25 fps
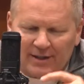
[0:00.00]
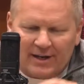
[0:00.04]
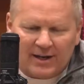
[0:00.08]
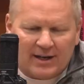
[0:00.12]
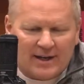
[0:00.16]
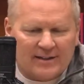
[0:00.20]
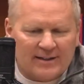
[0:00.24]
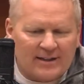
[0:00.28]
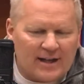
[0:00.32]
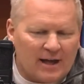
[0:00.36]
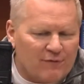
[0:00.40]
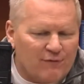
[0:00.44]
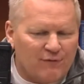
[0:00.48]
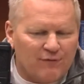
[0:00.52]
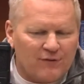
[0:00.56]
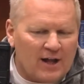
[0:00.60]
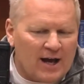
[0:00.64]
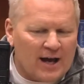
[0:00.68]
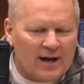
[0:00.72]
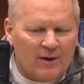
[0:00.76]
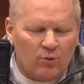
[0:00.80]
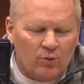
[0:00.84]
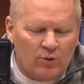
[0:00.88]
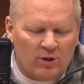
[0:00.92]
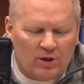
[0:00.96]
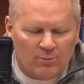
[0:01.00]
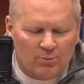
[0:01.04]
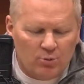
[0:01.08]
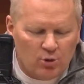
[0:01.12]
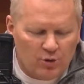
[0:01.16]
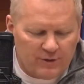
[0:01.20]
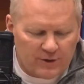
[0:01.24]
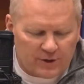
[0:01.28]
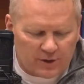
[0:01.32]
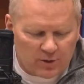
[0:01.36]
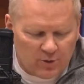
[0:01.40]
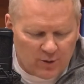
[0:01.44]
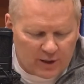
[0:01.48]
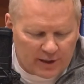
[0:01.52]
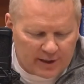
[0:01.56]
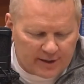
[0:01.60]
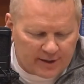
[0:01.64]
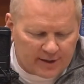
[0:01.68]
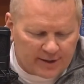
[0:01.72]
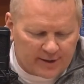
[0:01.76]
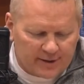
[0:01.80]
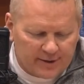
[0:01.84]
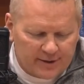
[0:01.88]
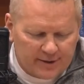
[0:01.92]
to get that flywheel moving quicker.